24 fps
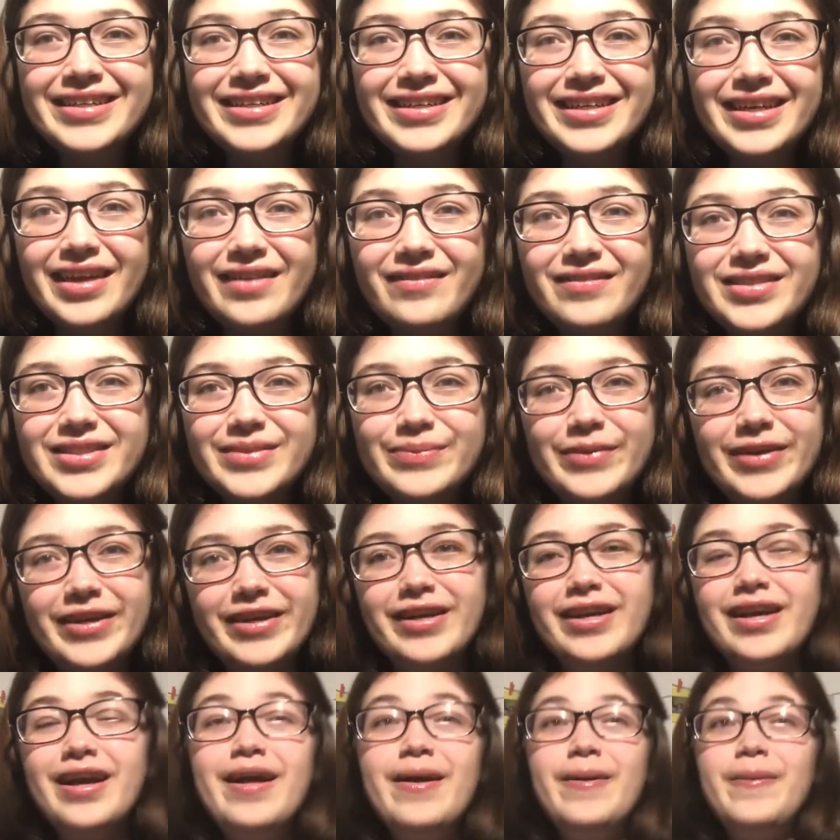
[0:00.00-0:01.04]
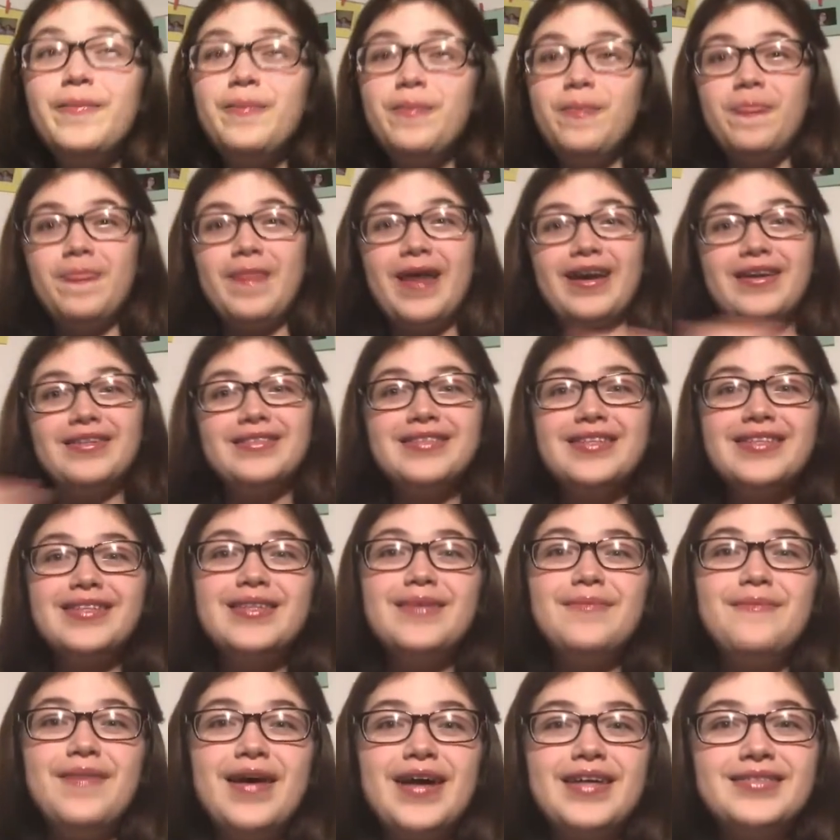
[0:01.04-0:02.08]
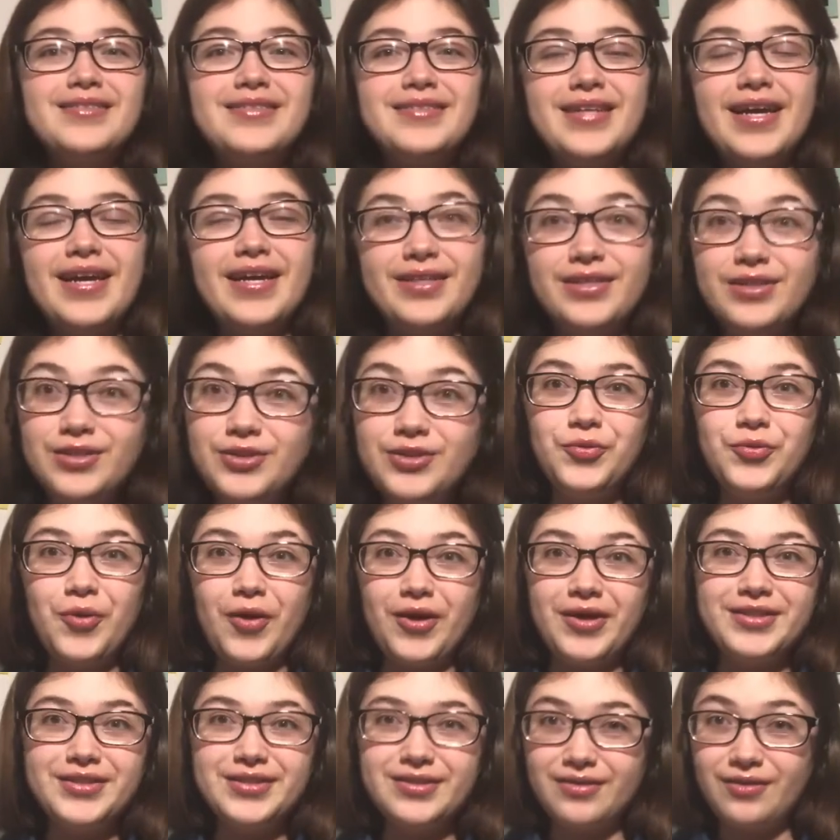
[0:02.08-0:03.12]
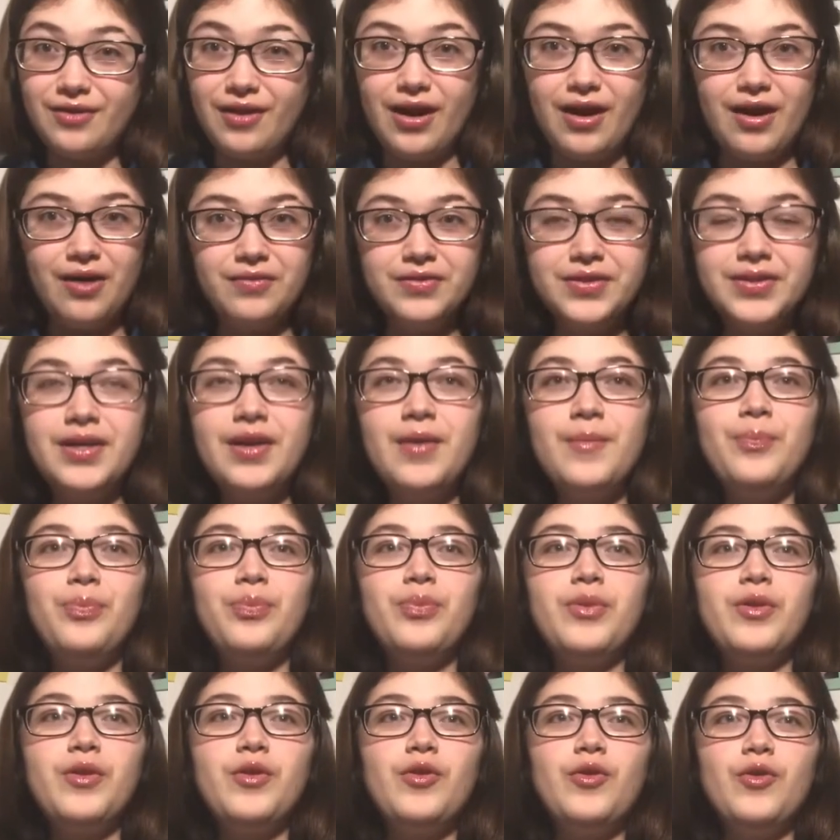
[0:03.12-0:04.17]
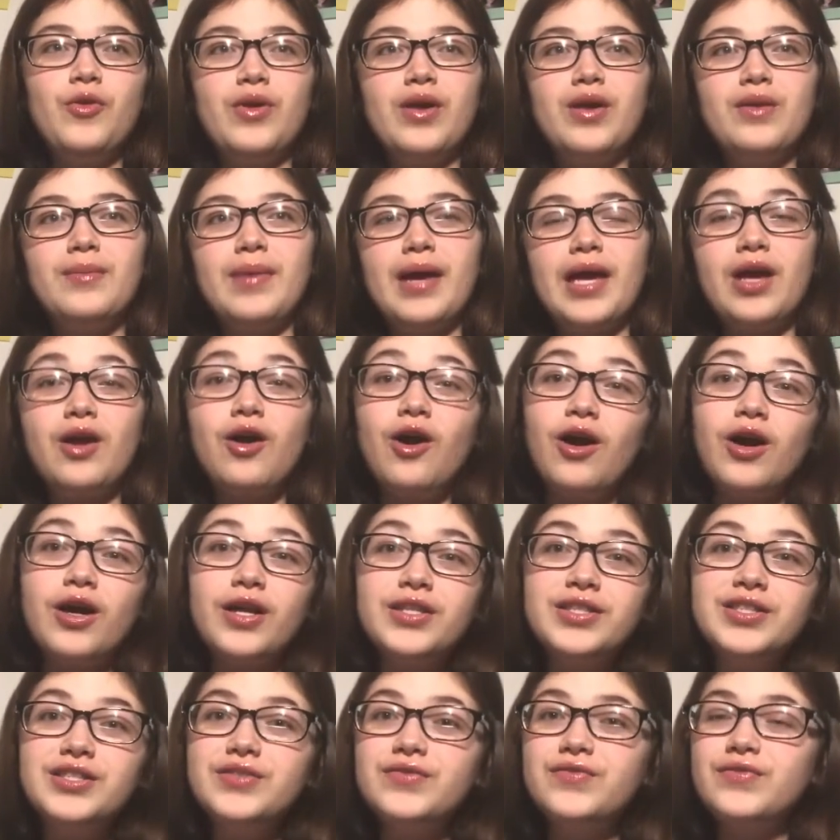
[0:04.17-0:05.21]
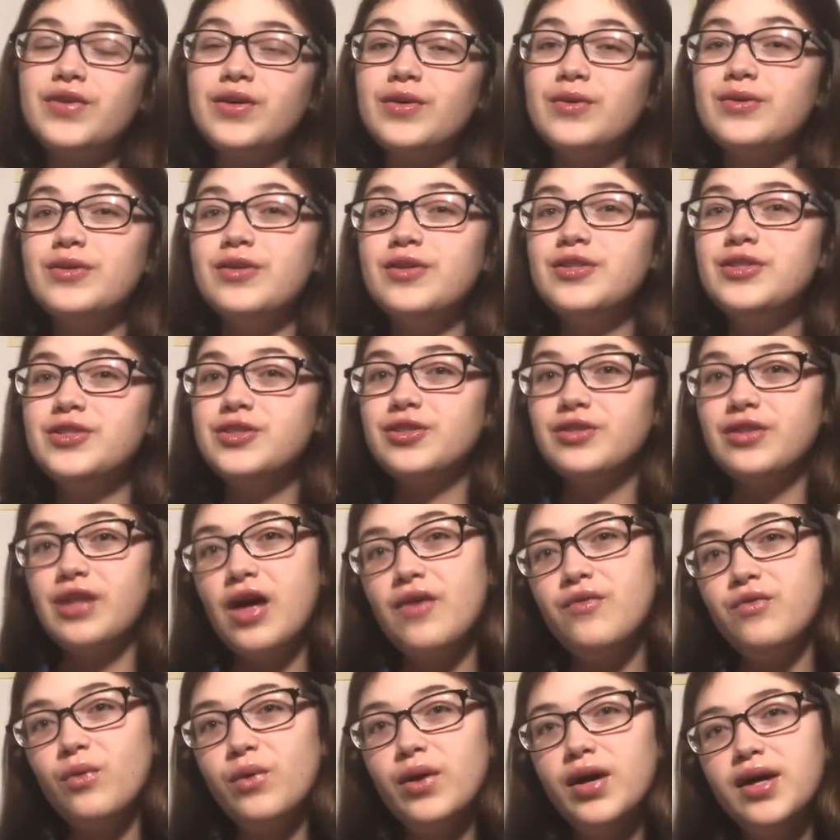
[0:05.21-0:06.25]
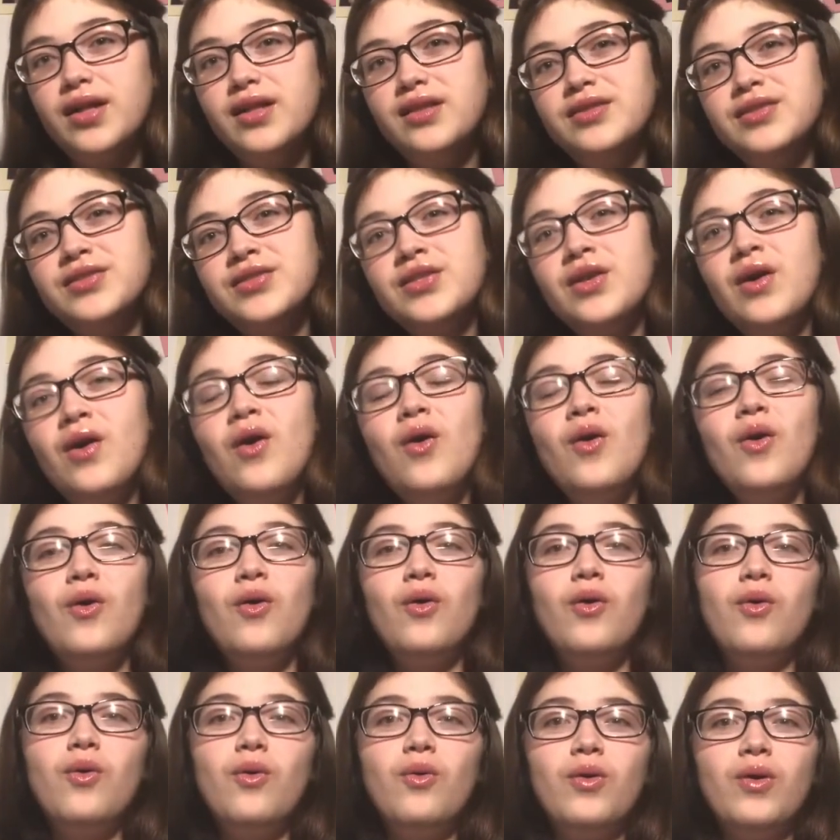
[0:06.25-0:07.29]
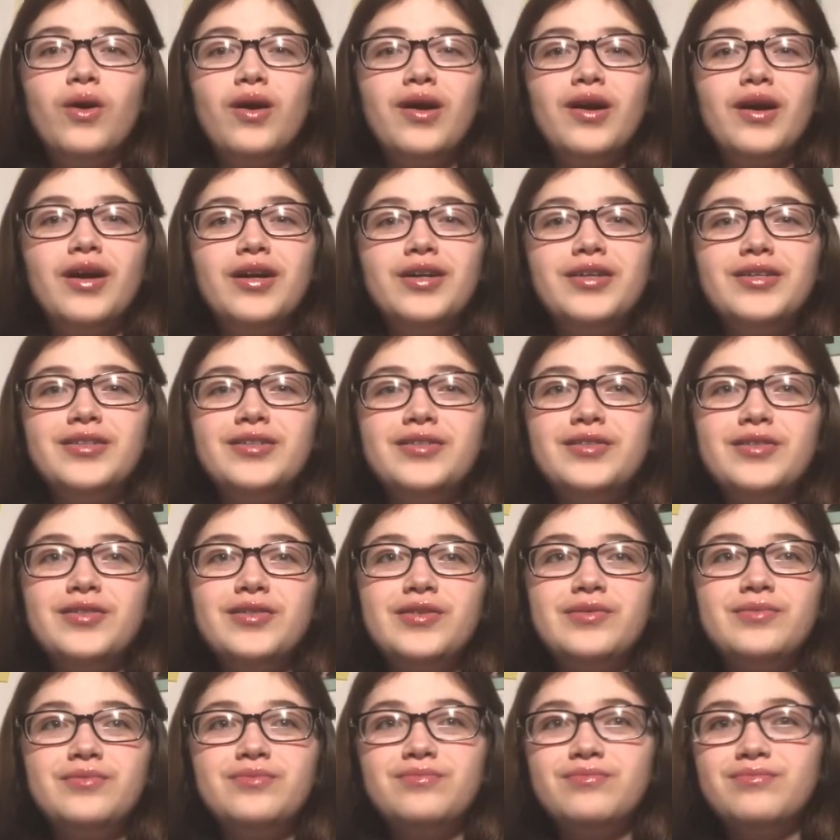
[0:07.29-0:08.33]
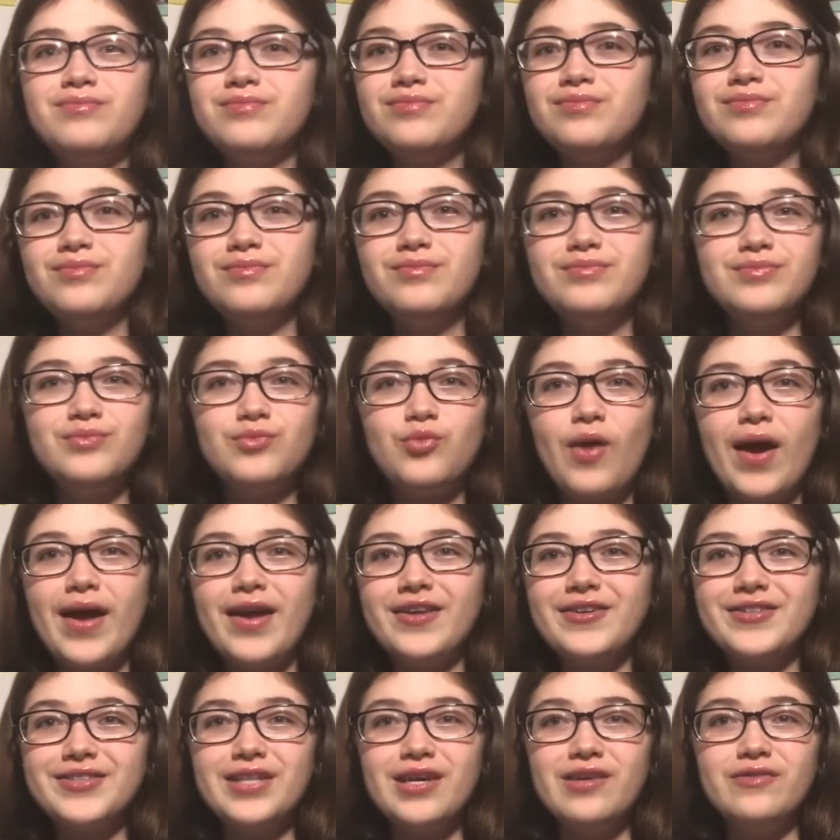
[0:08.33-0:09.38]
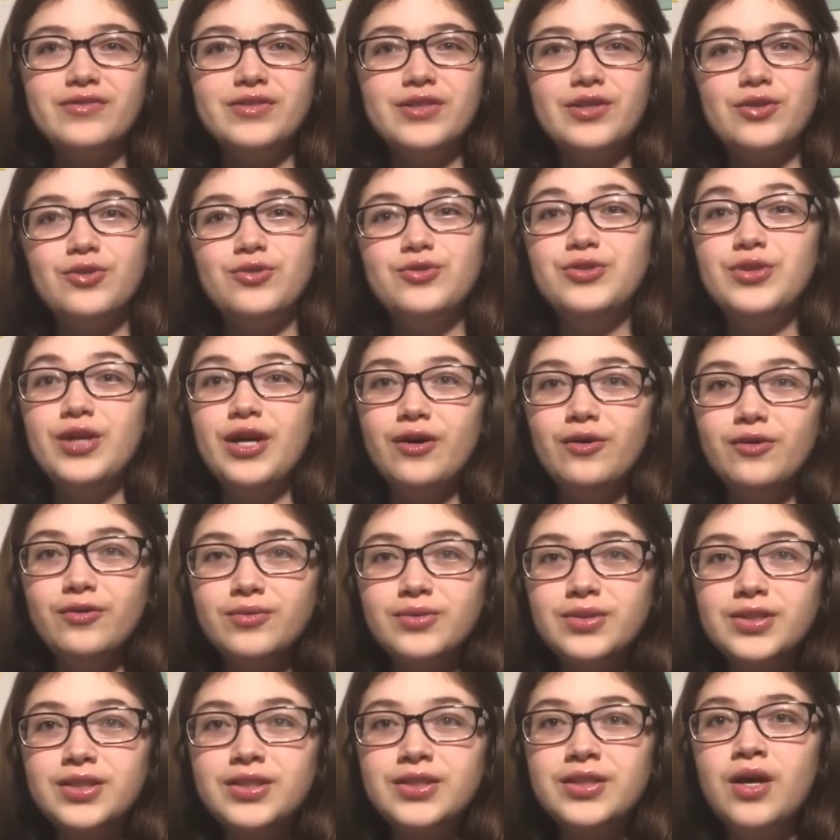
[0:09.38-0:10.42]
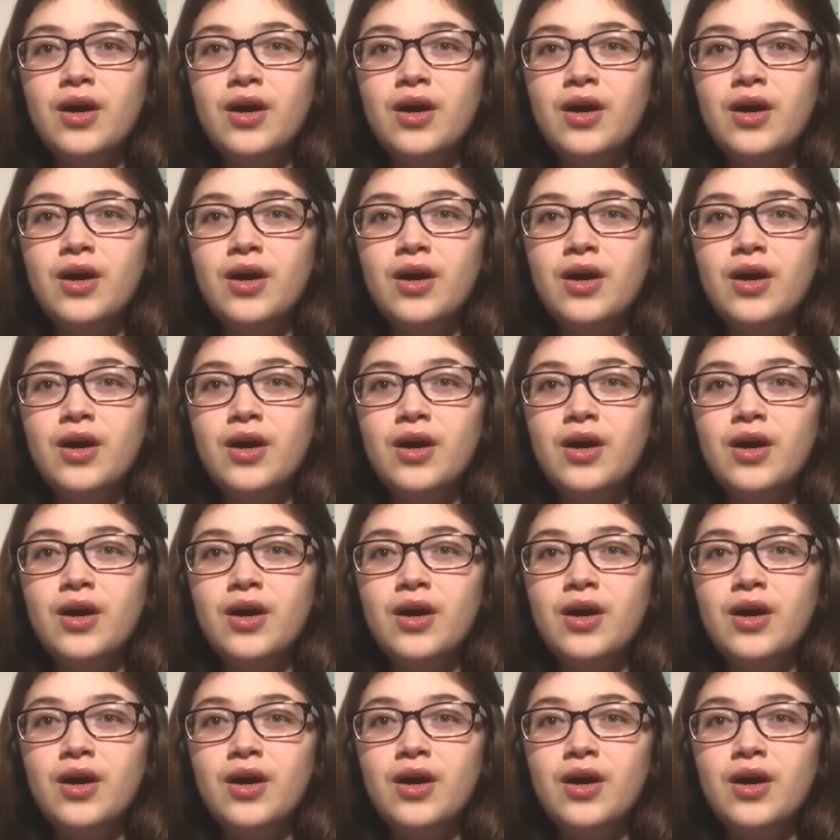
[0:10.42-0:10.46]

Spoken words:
Can't even speak. That is like the best day to arts and crafts. You can make cards for your loved ones, or write yourself little notes.